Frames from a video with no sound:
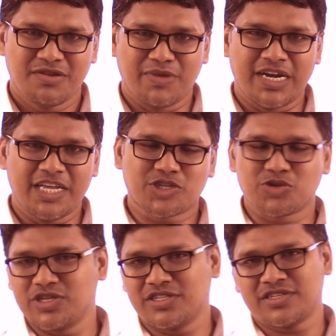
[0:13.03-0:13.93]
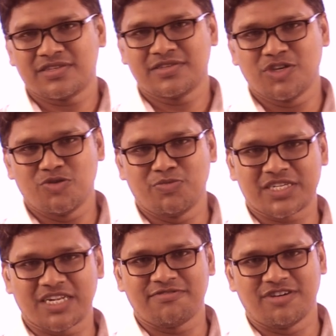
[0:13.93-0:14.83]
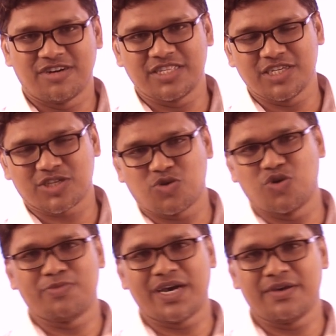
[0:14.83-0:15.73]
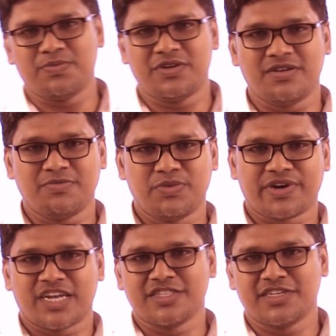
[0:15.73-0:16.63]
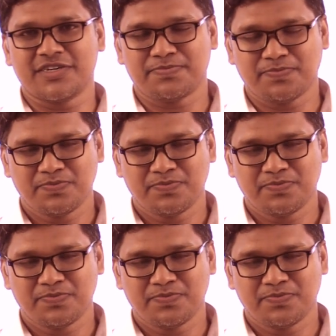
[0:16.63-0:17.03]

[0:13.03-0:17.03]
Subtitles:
My dear students, you must have heard this quote by Vivekananda.